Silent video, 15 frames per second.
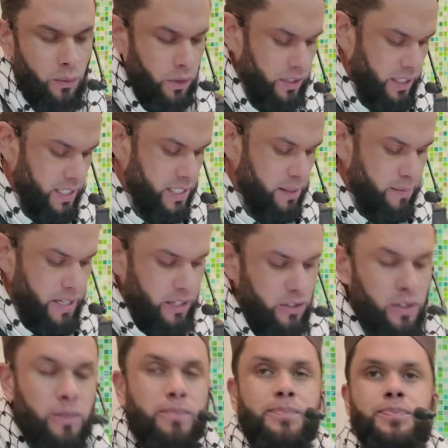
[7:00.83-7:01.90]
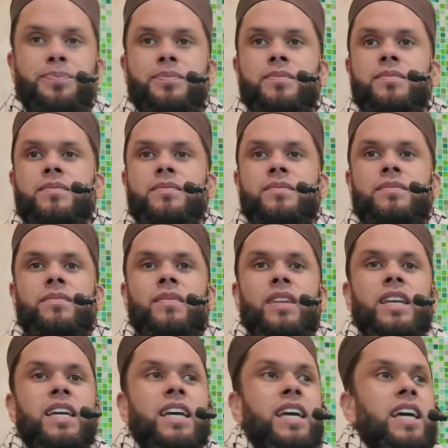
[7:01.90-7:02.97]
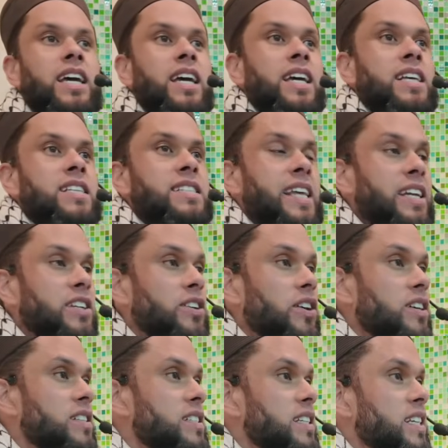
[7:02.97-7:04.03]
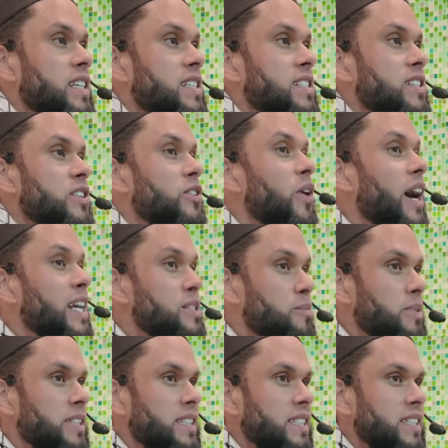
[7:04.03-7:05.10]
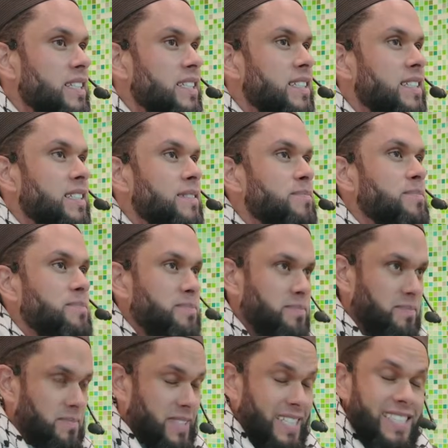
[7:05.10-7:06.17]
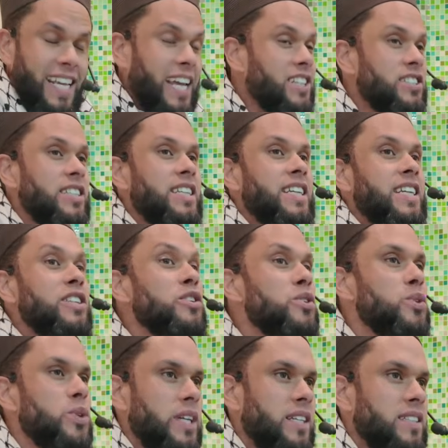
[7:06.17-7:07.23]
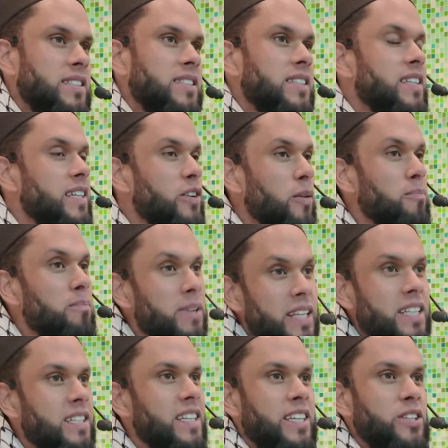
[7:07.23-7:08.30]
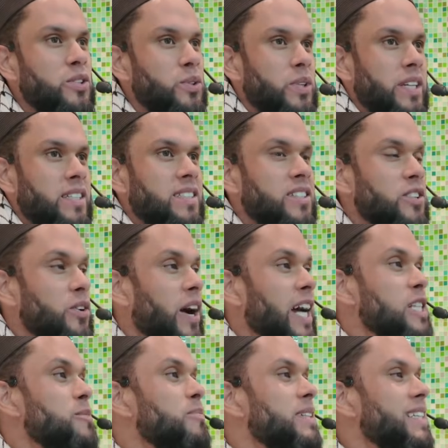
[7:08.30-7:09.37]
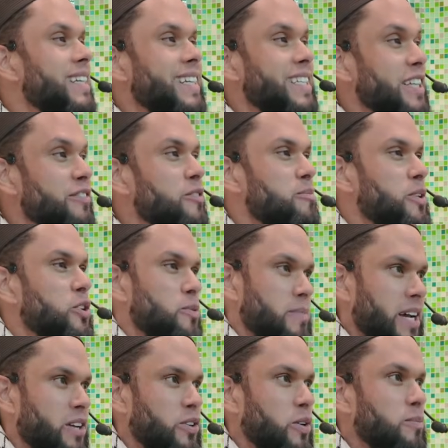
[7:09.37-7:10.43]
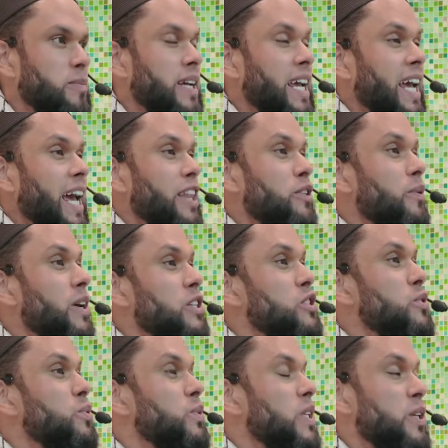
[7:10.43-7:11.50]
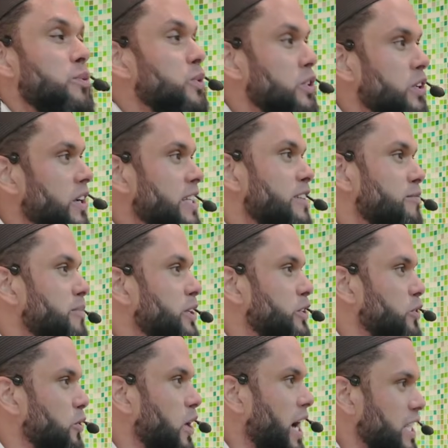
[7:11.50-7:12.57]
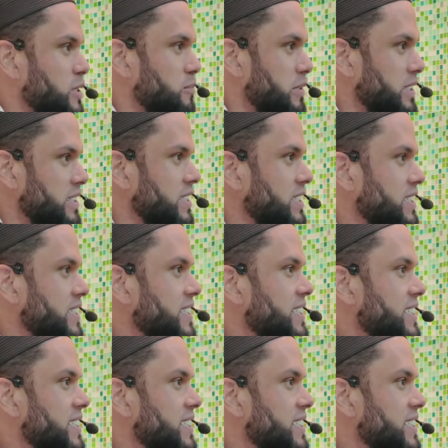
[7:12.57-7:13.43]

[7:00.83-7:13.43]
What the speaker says: What is a mahram? Standard answer is your husband. That's actually incorrect. Completely incorrect. Your husband can never be your mahram. Otherwise, you would not have been your husband.